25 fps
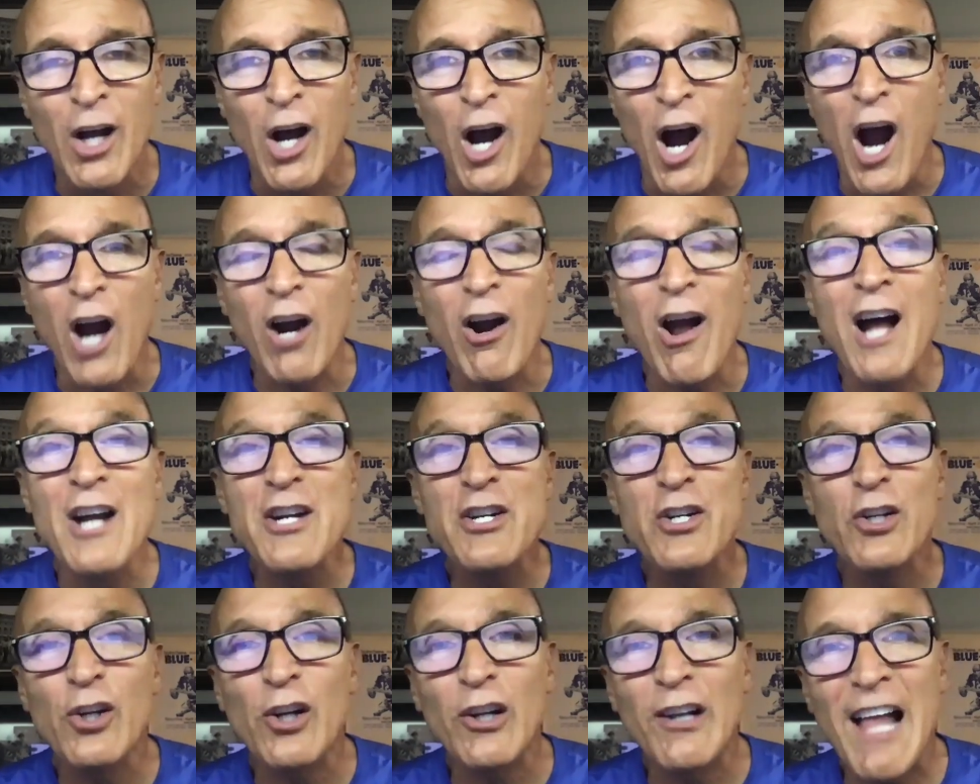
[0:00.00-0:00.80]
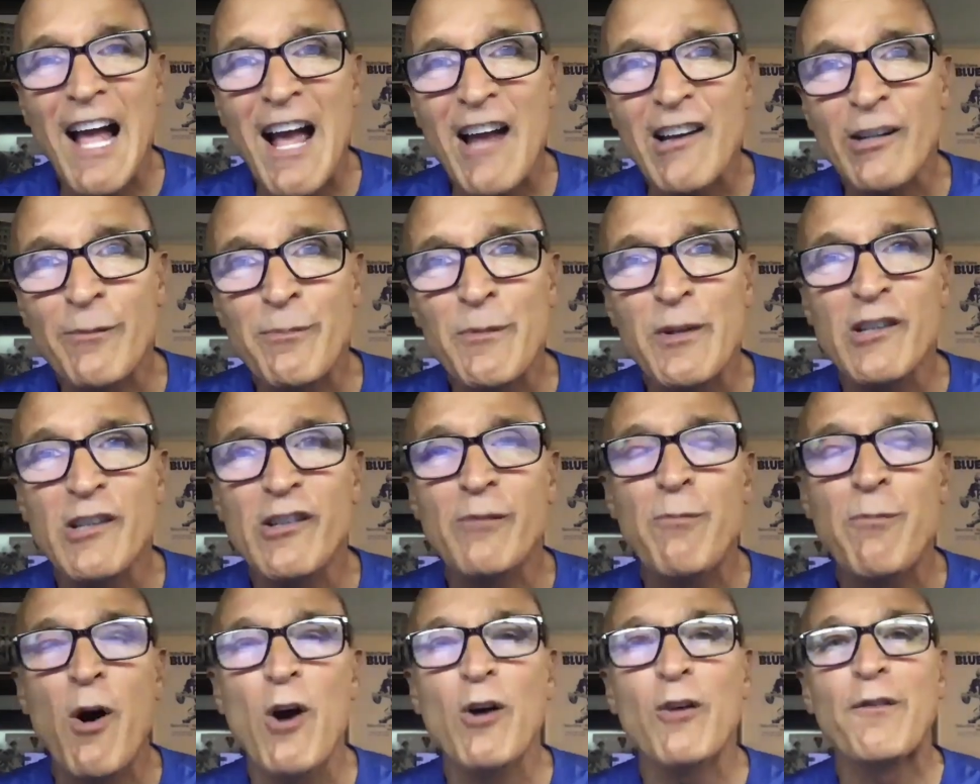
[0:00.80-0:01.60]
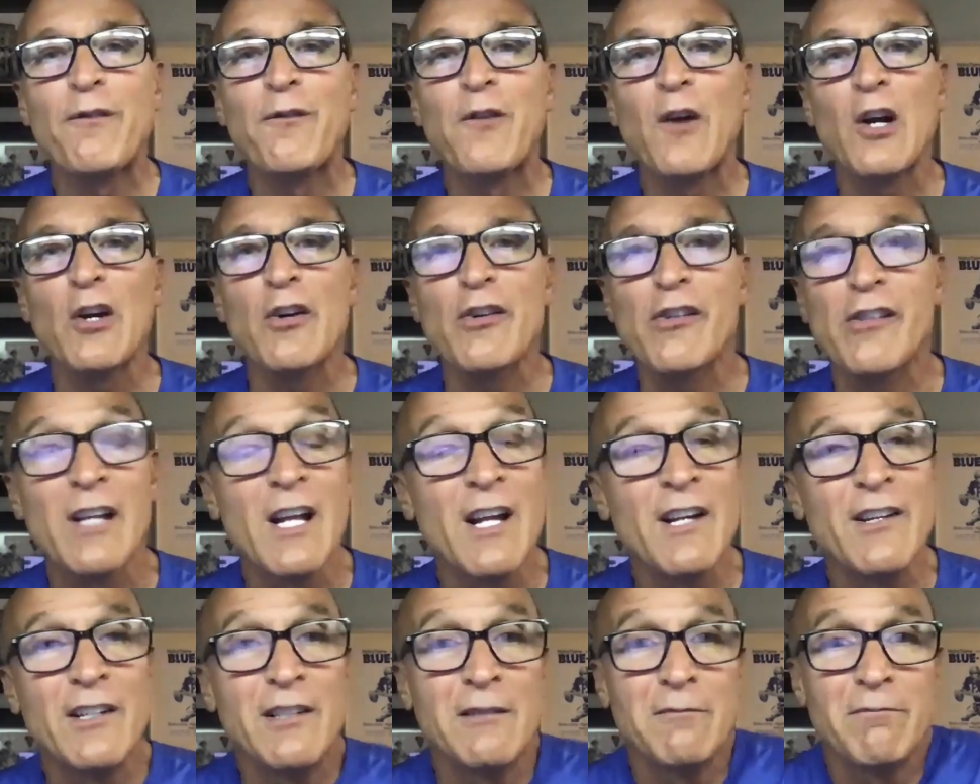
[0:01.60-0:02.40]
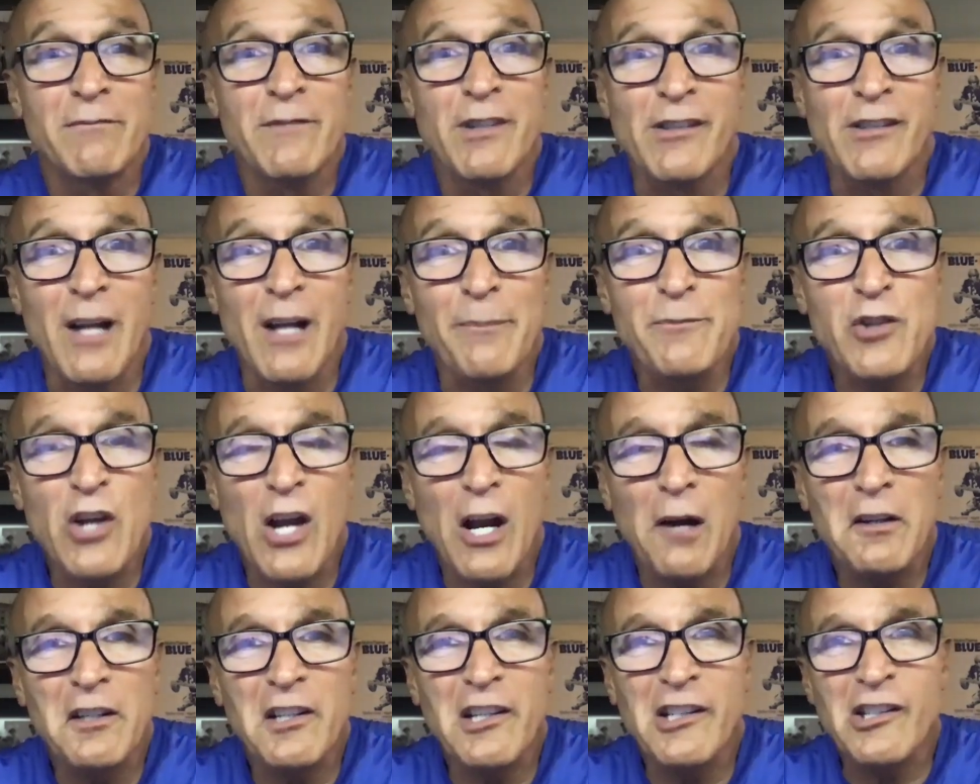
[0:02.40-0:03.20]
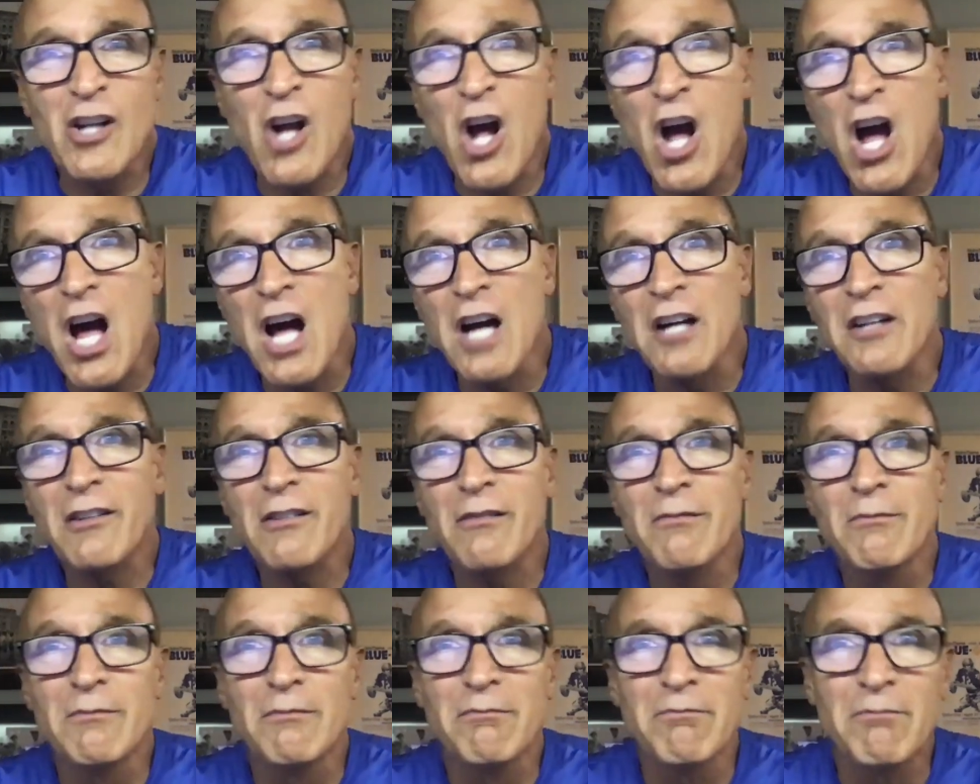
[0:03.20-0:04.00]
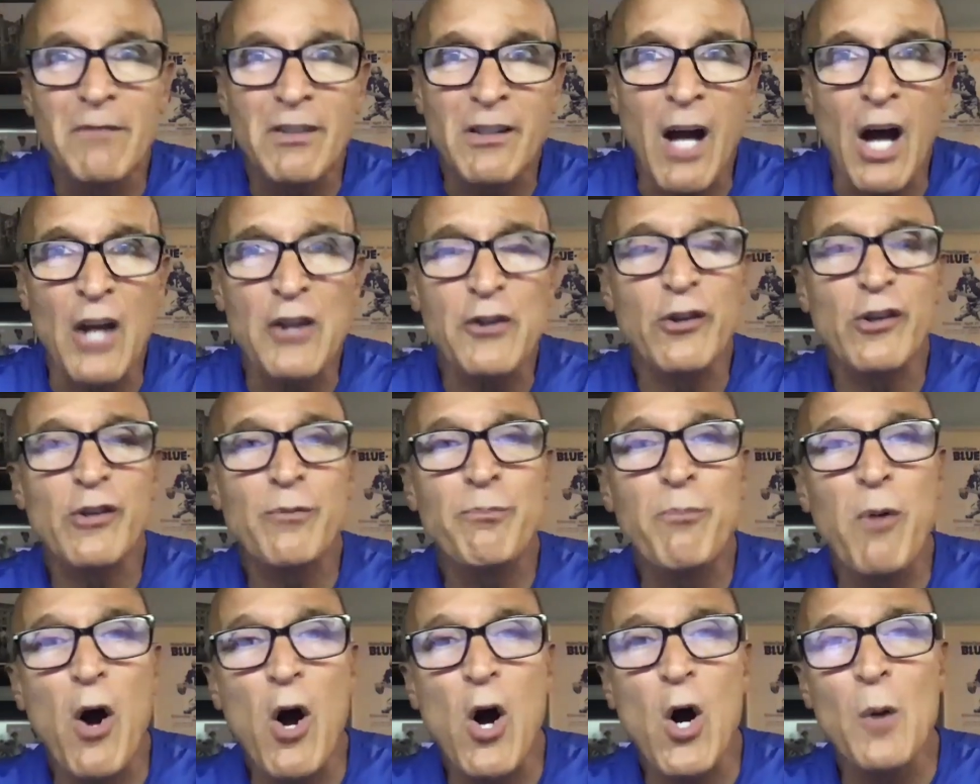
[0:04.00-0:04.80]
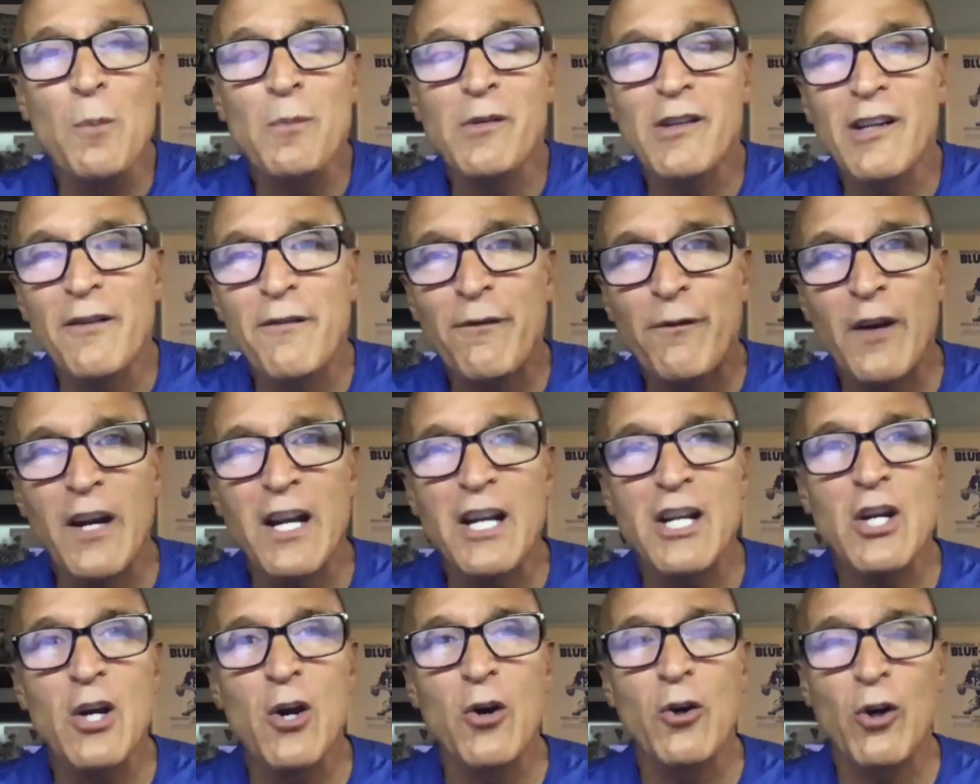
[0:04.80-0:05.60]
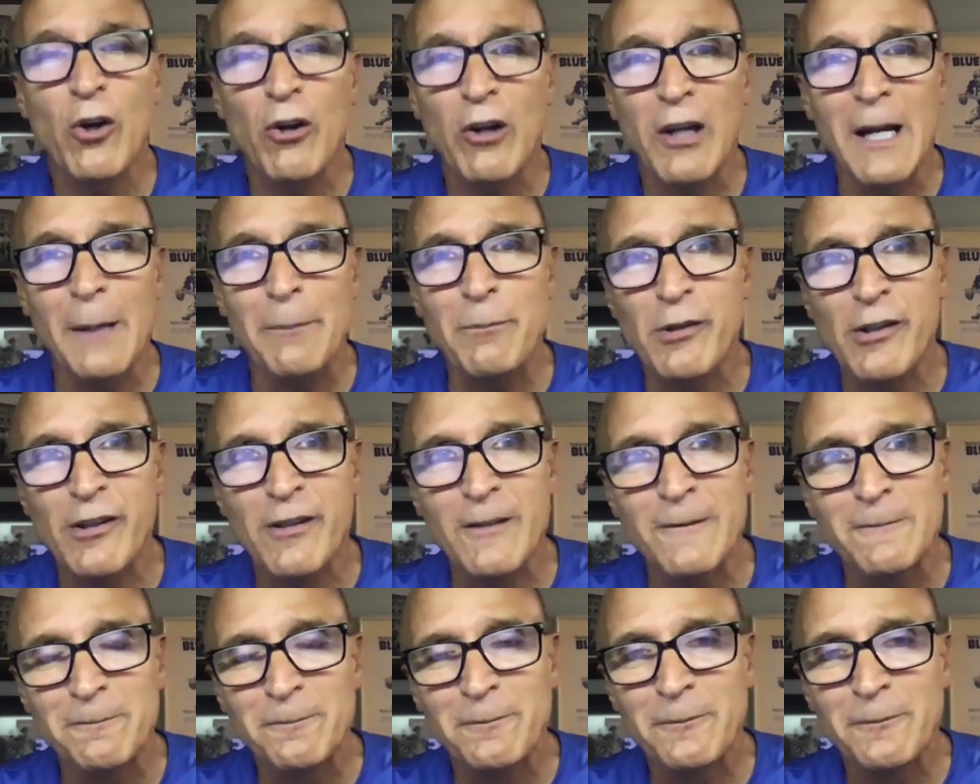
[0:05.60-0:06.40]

our underclassmen spoke first, some sharing songs, others poems and video clips.